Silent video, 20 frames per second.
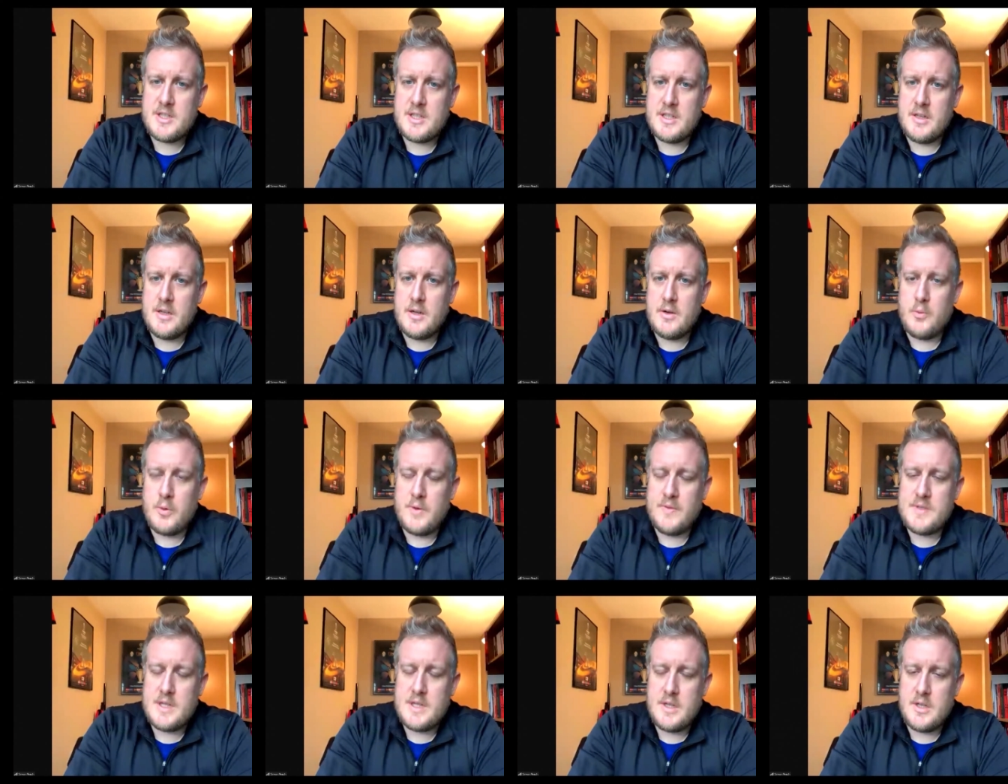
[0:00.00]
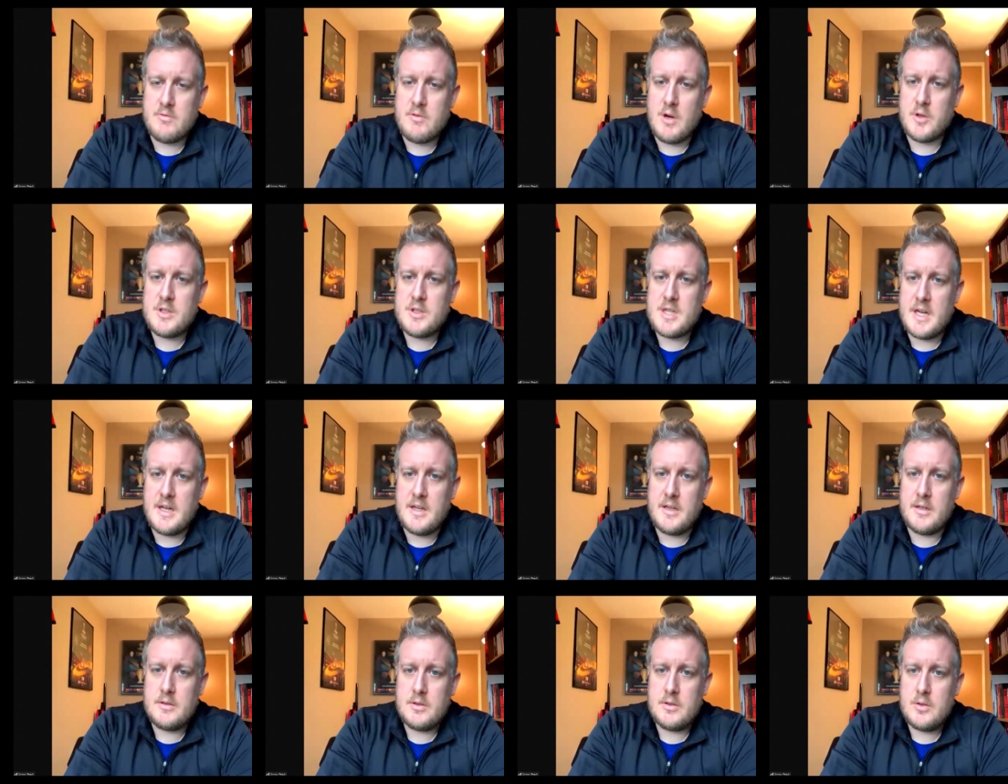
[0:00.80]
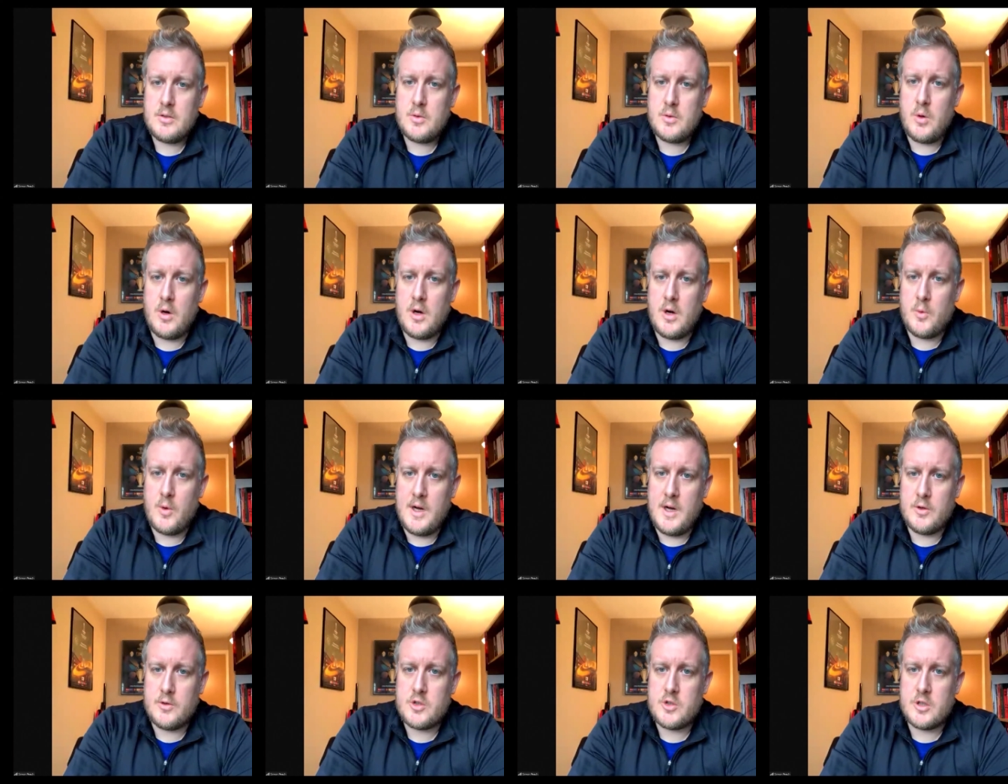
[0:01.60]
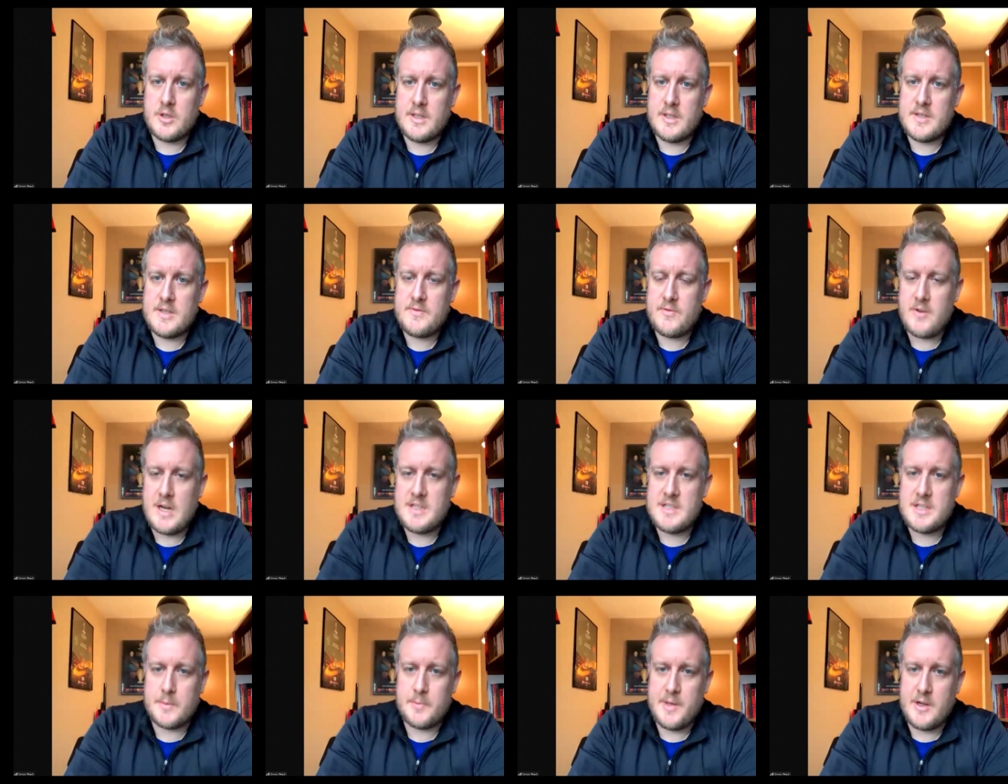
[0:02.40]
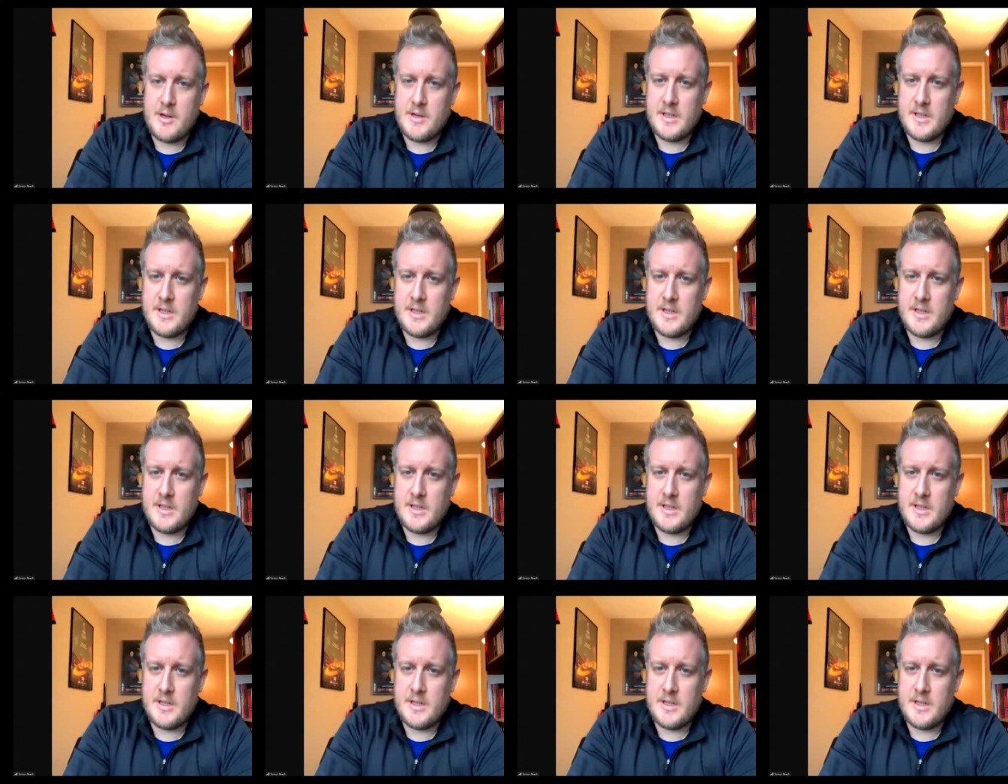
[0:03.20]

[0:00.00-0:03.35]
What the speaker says: And we've seen you rotate quite well during this frantic period,